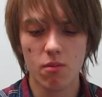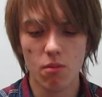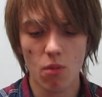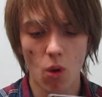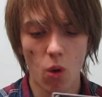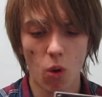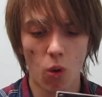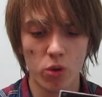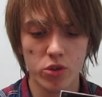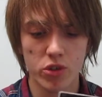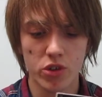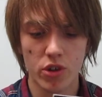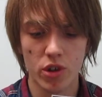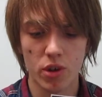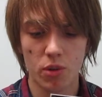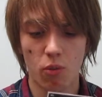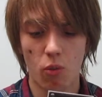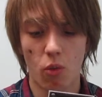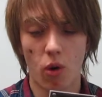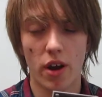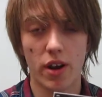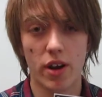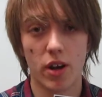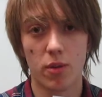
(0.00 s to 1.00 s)
Also
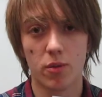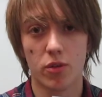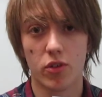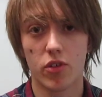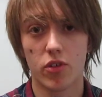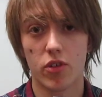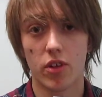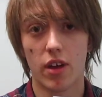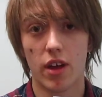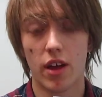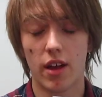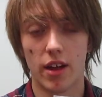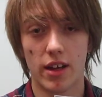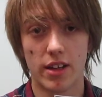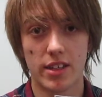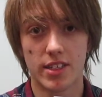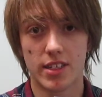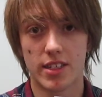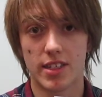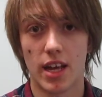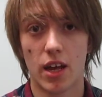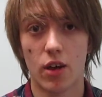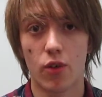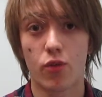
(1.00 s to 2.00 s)
in wind-ups
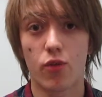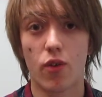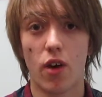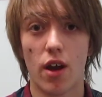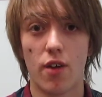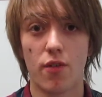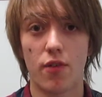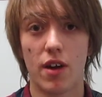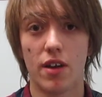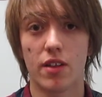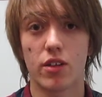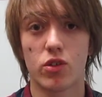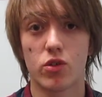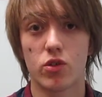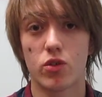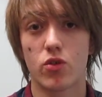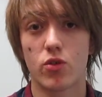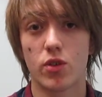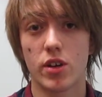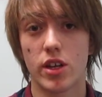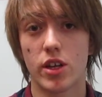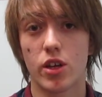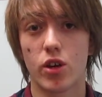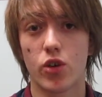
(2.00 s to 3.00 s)
itself, I found this was
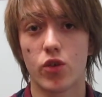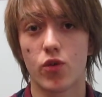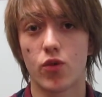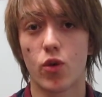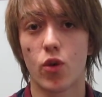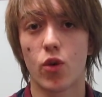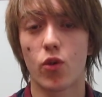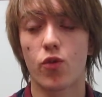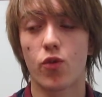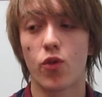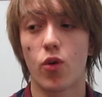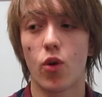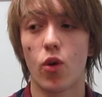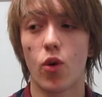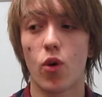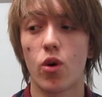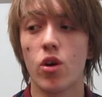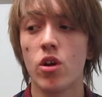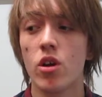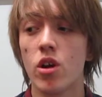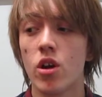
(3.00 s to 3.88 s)
really useful for